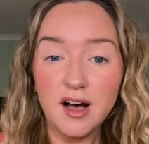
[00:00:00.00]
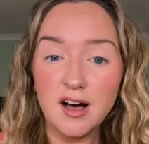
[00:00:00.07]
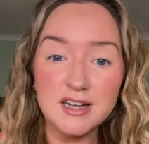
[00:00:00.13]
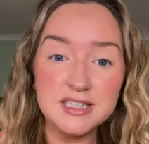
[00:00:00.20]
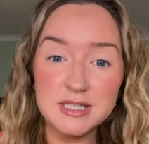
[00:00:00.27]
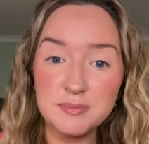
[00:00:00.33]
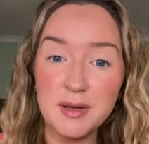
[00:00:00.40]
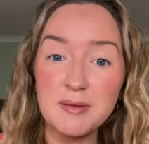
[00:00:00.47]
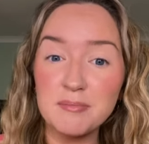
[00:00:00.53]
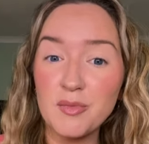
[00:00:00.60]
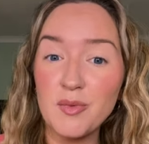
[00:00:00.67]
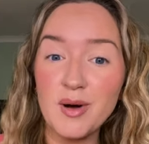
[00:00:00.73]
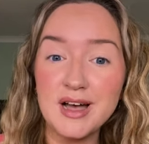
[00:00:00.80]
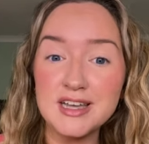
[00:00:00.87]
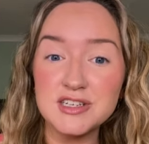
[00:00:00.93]
I'd spend my
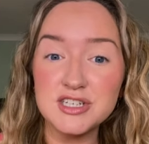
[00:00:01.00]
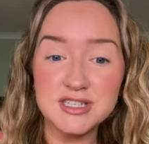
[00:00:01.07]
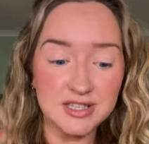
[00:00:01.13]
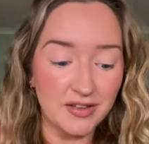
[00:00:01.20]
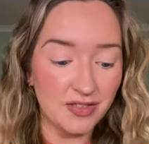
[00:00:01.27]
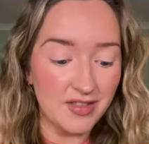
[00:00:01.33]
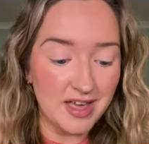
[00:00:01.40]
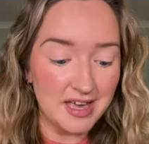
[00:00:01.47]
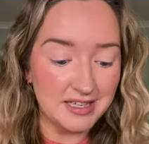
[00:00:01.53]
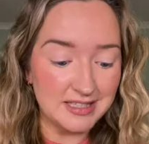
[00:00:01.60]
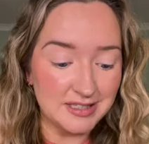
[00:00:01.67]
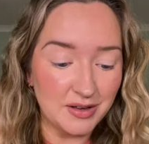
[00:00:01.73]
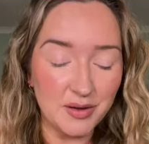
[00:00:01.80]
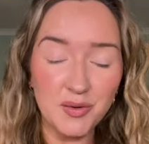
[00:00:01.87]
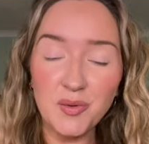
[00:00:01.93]
wages on
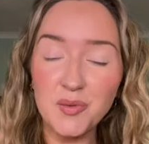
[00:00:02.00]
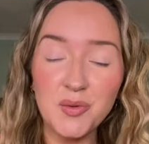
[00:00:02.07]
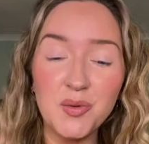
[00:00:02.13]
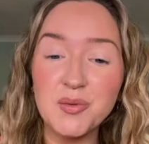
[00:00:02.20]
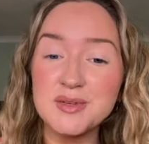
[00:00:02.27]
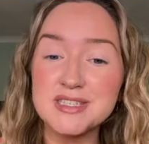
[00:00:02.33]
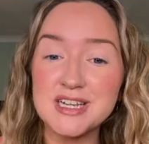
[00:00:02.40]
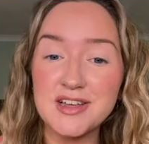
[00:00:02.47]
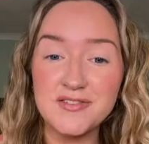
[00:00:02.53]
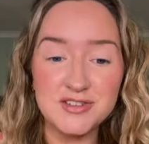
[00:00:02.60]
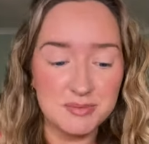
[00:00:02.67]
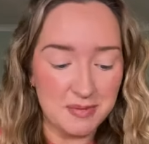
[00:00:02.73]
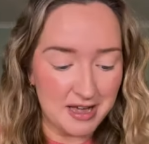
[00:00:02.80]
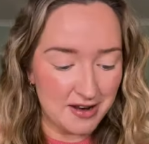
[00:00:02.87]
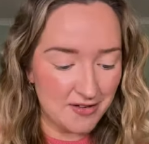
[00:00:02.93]
this. I always
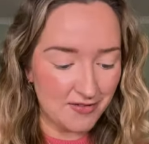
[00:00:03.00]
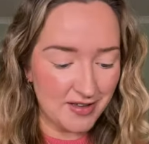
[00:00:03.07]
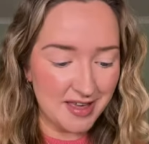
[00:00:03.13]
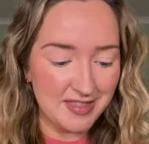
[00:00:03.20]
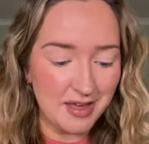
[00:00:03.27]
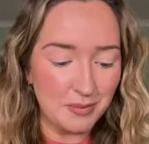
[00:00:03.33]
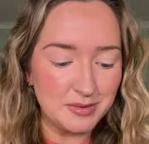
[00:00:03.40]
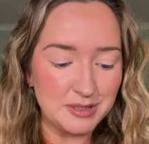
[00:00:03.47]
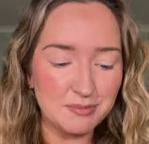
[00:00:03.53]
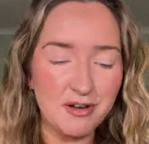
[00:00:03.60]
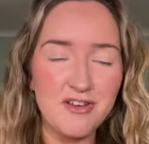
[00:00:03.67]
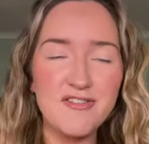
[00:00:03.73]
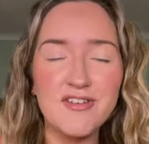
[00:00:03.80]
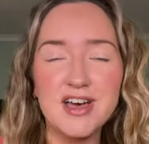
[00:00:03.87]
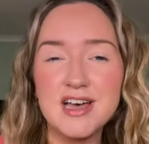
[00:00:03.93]
loved Benefit. That was
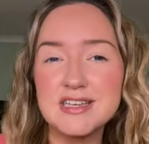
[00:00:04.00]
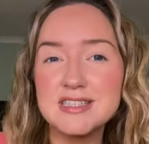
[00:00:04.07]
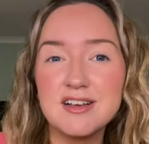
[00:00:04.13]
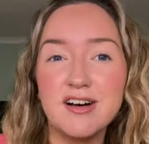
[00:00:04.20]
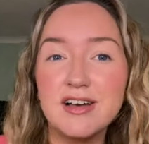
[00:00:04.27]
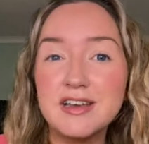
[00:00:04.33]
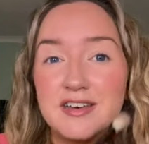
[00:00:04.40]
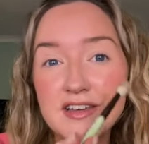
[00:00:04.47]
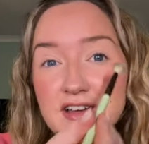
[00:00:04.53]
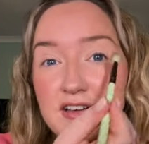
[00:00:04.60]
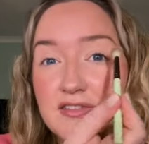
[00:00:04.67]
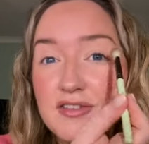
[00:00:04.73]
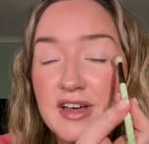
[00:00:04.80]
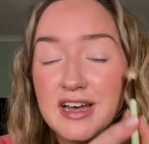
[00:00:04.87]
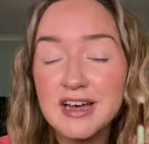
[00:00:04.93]
my first kind
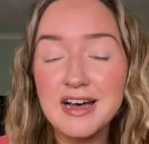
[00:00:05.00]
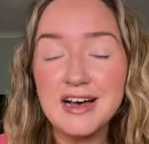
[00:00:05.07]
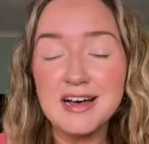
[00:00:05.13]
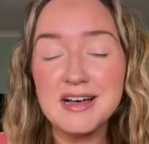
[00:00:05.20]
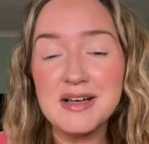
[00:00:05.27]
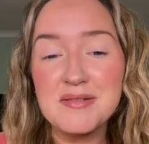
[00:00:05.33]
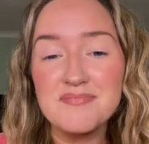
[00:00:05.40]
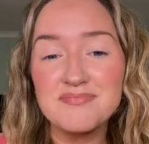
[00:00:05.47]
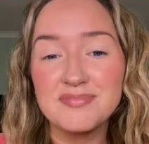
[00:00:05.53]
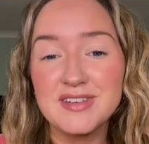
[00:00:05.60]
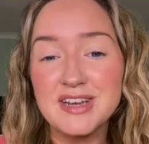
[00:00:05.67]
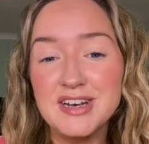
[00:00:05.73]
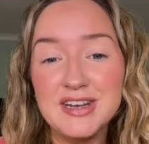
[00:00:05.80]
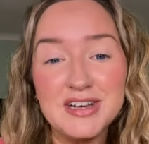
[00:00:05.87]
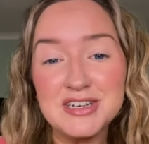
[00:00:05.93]
of
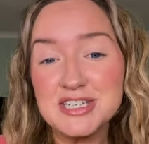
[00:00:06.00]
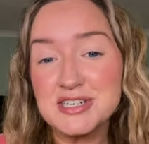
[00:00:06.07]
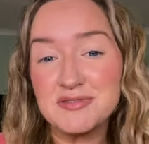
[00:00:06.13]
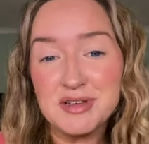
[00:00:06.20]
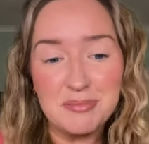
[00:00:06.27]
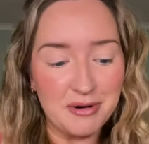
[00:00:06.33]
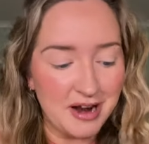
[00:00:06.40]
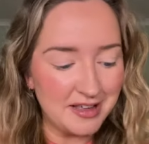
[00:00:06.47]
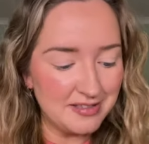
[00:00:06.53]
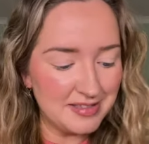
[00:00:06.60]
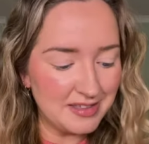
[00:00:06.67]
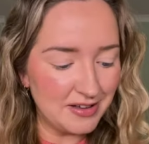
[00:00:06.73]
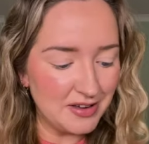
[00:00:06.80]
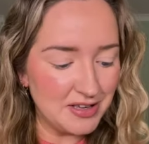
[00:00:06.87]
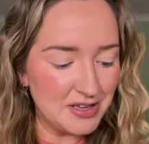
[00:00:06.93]
luxury brand
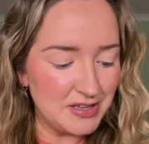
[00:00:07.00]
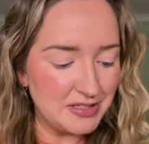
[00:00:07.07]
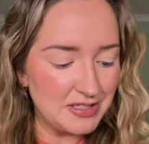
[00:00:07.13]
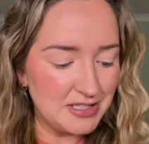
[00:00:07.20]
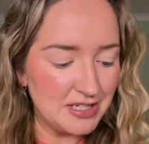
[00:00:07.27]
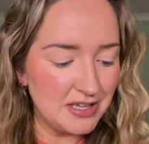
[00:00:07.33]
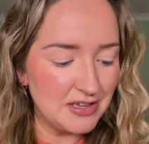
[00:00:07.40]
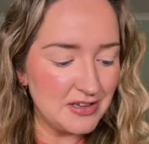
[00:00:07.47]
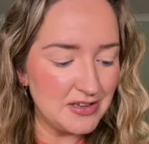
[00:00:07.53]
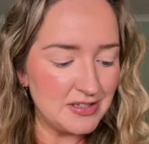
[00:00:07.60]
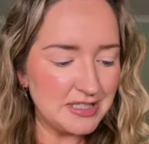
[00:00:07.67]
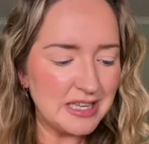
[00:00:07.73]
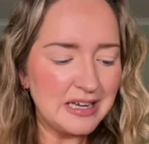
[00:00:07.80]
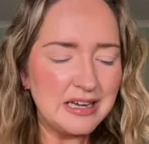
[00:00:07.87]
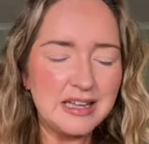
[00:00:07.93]
that I used to
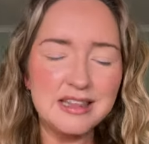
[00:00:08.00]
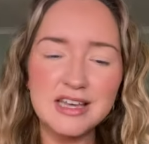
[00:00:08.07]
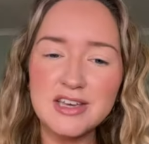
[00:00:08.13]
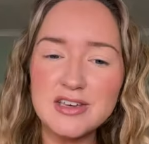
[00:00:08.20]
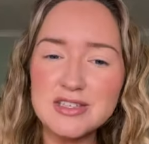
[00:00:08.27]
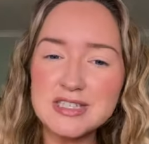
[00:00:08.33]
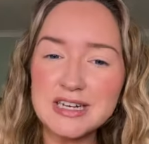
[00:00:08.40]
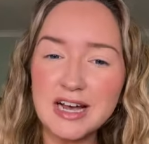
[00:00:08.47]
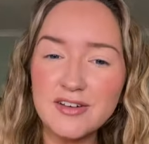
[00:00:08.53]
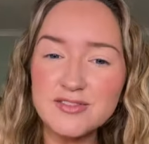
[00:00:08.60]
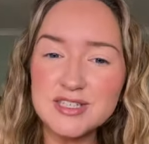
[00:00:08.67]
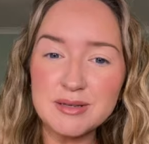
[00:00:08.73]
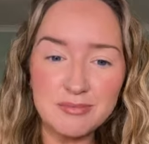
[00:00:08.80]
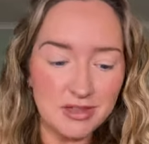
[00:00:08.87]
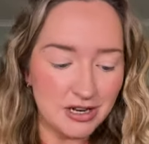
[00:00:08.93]
use. They used to have
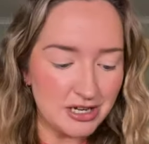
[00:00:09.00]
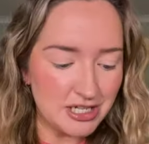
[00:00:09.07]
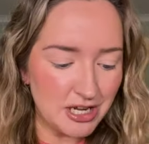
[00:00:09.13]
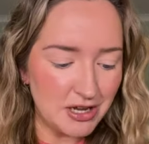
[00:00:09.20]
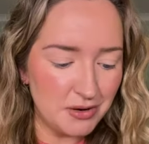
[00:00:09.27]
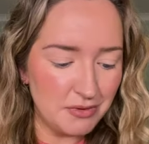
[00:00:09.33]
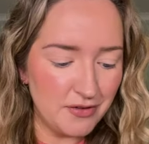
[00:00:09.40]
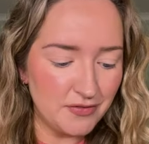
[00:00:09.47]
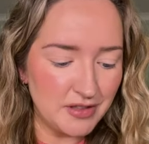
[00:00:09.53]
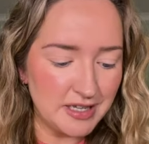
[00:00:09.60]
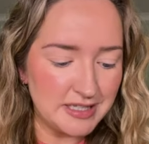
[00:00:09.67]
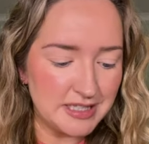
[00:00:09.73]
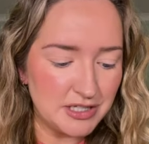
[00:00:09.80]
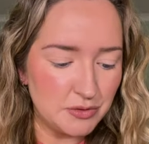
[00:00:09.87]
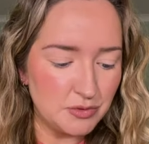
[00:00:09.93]
something, I don't know if they
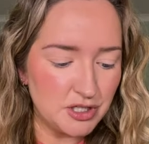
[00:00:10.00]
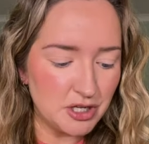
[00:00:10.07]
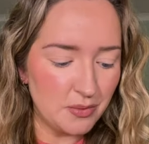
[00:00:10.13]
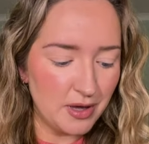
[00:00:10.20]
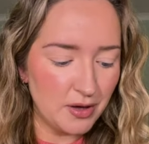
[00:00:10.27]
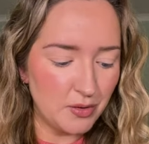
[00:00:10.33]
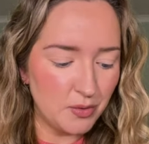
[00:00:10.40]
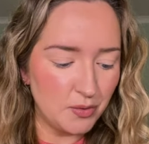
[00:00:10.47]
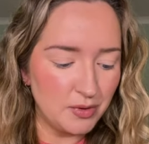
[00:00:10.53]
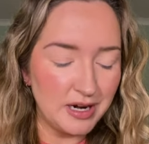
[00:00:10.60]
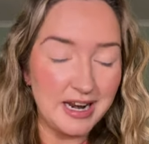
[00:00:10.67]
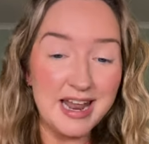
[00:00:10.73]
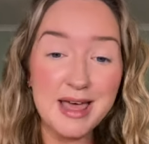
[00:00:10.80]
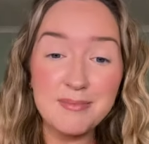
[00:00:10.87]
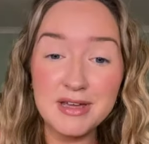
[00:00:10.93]
still do it, called
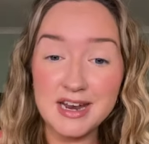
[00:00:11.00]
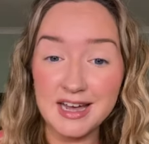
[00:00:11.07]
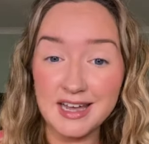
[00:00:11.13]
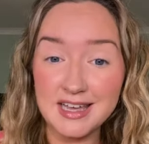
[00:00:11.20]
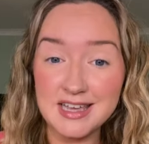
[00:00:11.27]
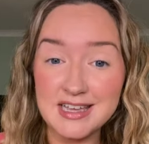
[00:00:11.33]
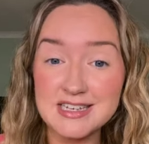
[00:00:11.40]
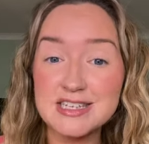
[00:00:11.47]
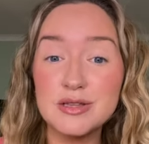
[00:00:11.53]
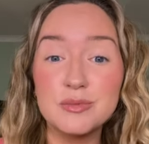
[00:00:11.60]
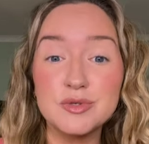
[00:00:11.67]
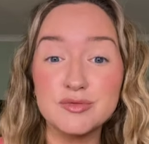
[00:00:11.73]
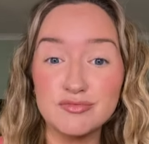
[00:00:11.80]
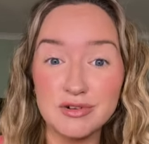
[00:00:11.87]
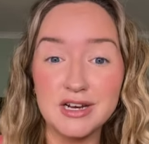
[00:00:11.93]
Lemonade, that
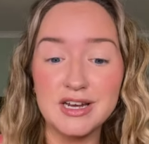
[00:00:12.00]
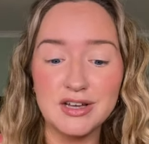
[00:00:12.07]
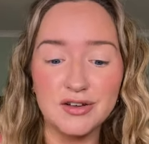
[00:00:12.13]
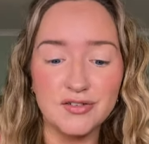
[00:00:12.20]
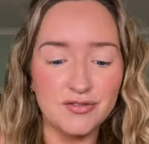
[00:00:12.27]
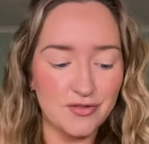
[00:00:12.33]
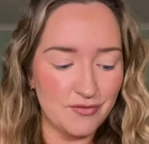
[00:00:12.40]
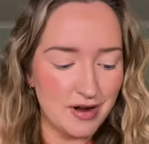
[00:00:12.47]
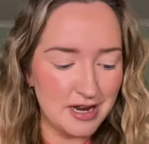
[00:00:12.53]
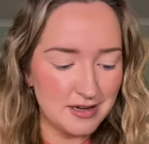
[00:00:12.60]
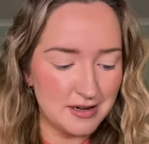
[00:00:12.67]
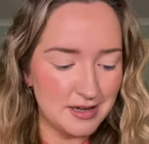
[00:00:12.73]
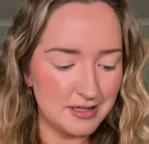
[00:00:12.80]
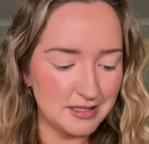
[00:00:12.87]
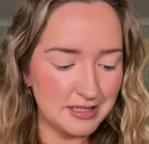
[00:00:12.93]
was really good for
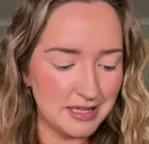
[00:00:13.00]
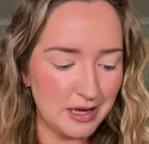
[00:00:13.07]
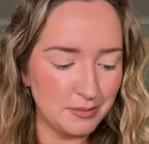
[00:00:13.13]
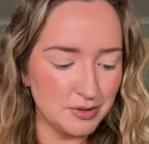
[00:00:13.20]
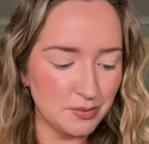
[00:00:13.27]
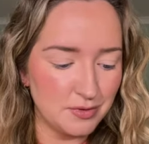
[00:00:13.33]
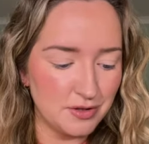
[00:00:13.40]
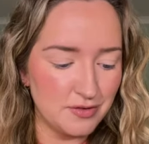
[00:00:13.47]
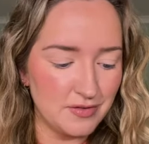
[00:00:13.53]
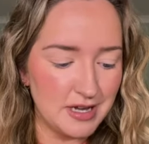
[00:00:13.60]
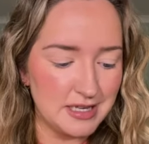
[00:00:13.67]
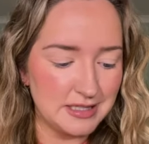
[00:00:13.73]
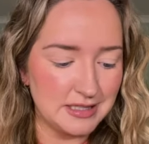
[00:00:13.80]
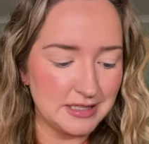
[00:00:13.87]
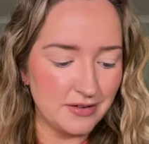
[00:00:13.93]
redness. So that was one of the
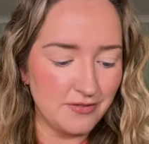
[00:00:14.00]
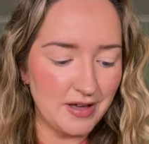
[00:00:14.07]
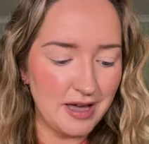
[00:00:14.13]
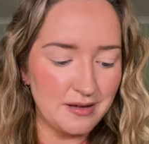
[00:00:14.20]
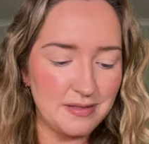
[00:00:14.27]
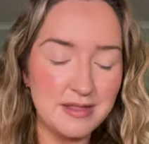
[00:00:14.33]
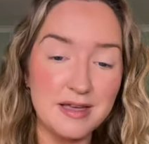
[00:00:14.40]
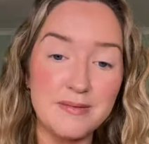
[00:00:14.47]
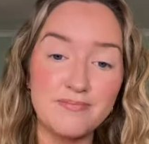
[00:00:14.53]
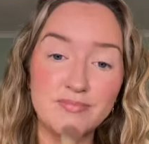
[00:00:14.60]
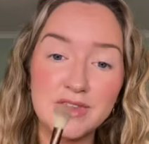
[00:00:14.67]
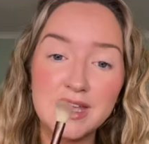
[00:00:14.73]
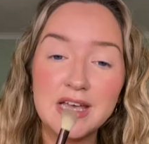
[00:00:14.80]
reasons I found them.